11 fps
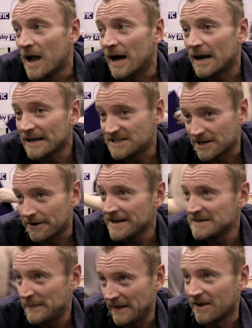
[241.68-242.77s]
I'd like
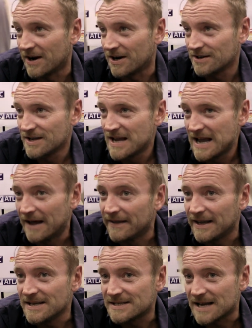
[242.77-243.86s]
Tyrion to be there. I
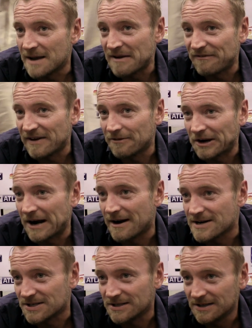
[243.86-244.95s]
think he's my favourite
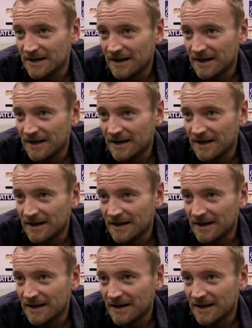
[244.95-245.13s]
character.